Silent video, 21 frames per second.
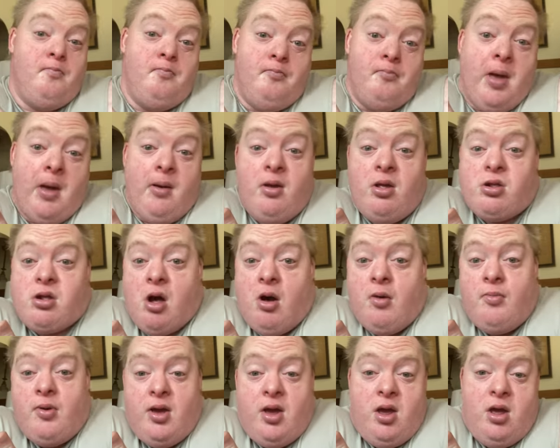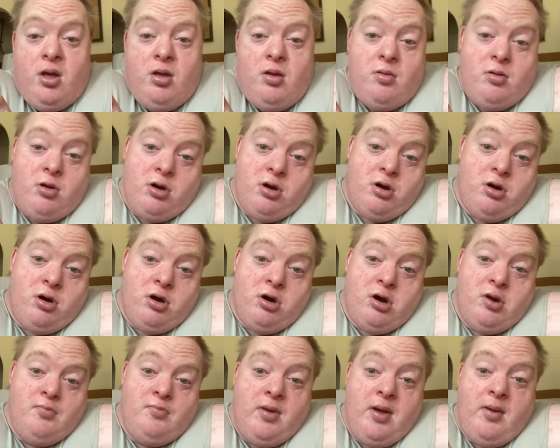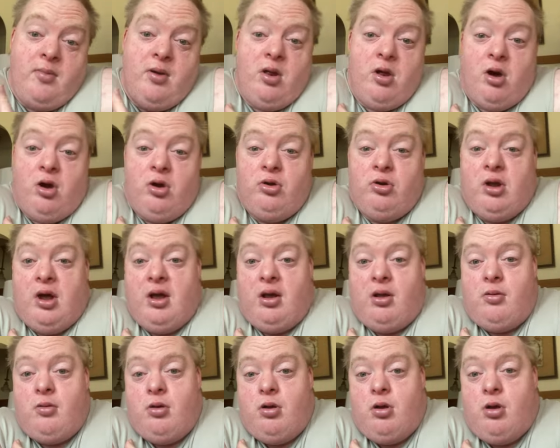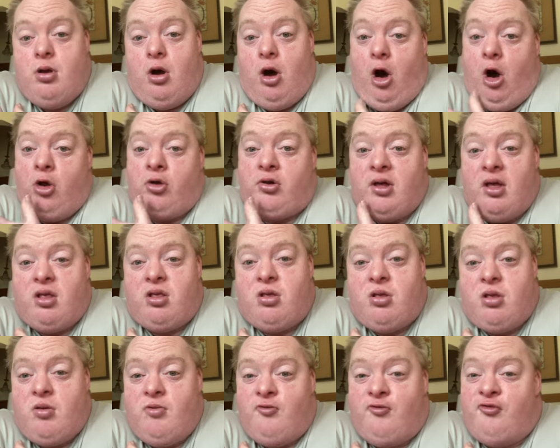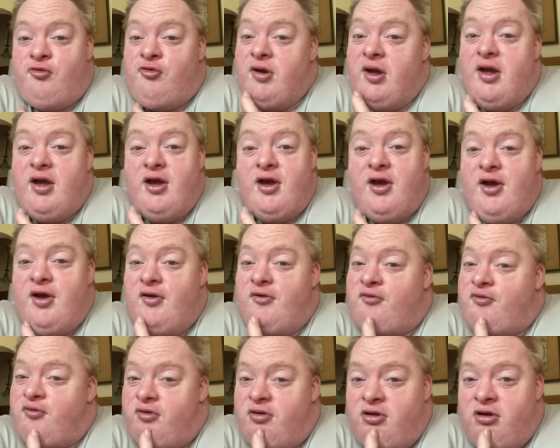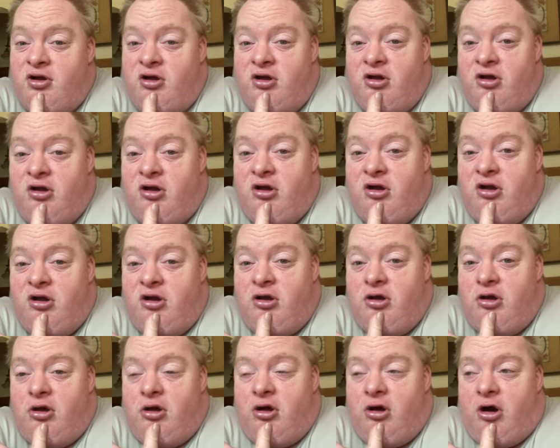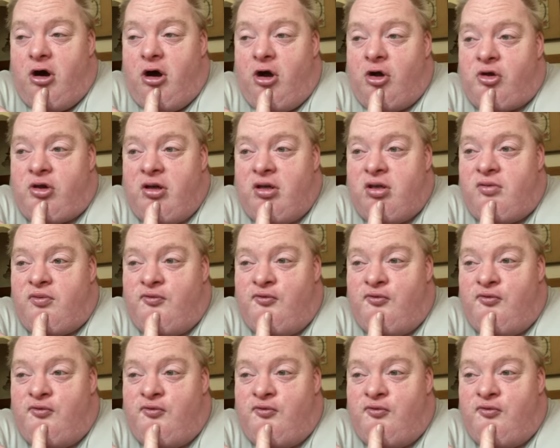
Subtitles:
it's going to be on, maybe on like August 5th, 19,